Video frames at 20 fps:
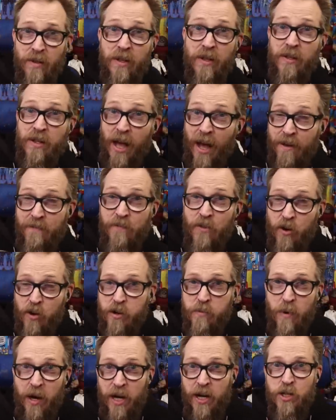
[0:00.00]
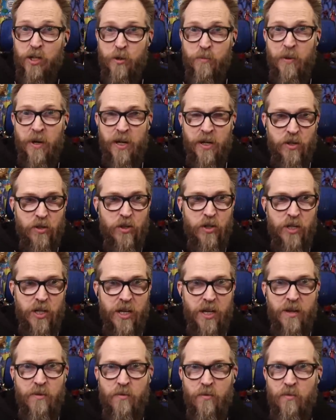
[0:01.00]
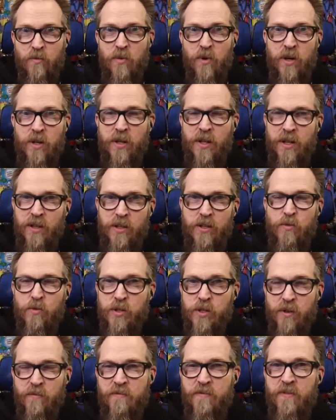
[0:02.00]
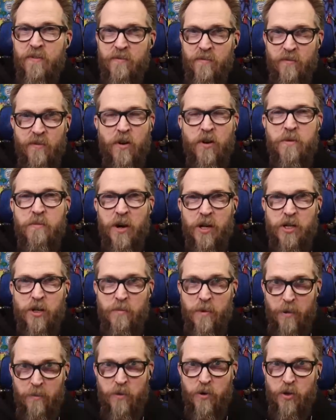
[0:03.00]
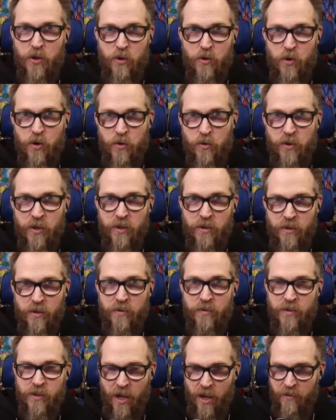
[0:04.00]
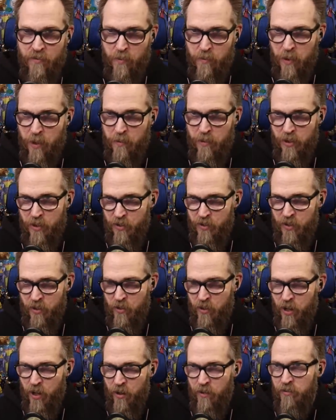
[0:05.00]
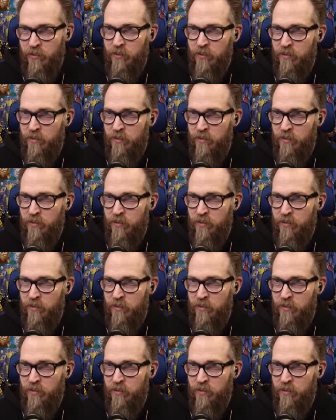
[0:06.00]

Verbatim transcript: not very much, but she w- she was a very much a member of the crew. It's kind of a bummer to see her go.